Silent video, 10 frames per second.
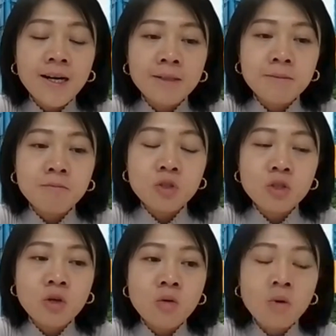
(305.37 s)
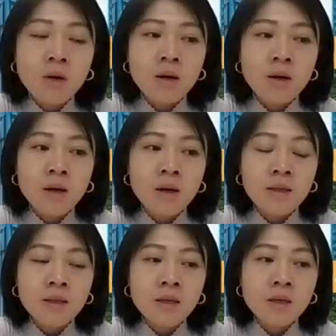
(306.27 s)
So I
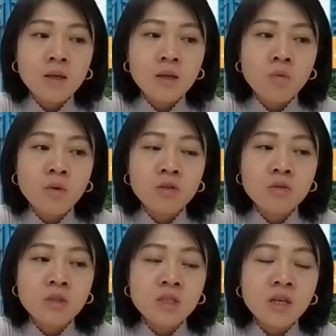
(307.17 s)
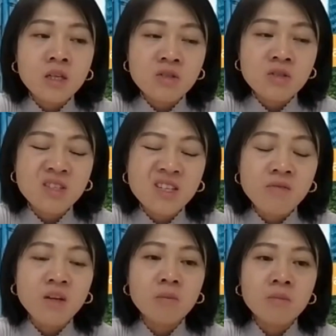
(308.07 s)
think we're also seeing interesting
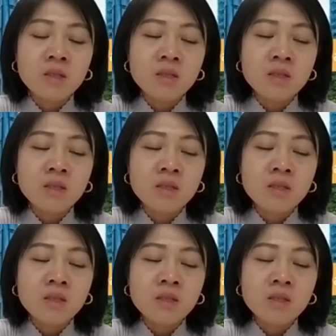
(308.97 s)
developments